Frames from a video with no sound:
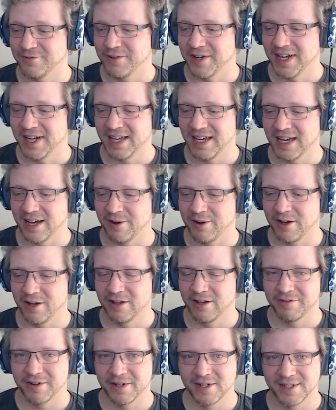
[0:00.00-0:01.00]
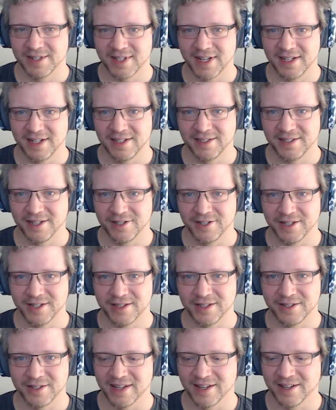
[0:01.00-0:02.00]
funny how all of our design decisions,